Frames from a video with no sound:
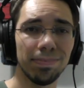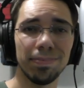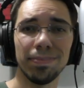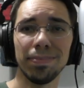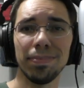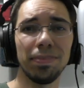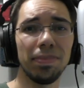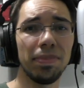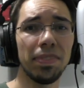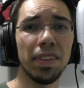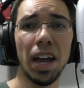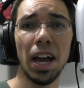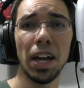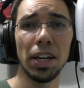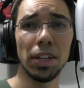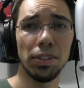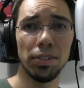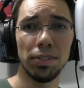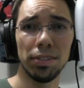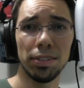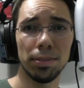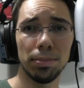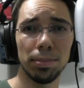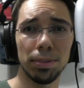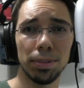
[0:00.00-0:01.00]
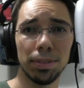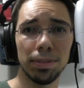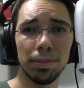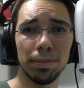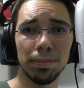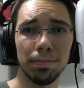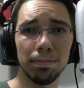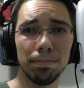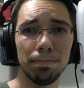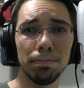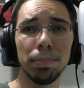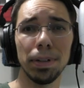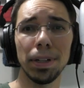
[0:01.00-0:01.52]
Not usable,
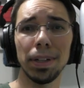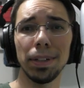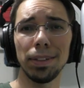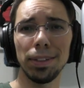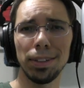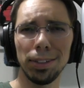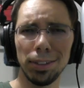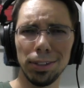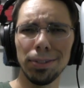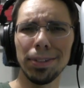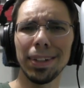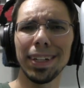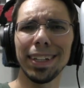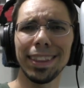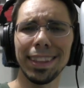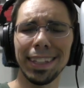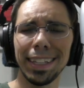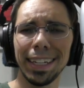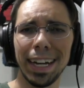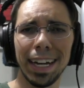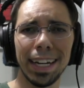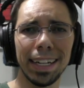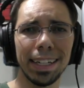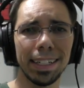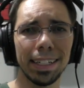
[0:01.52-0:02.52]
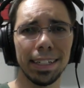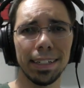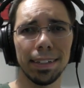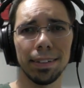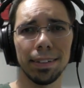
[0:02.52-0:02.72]
but you get the idea.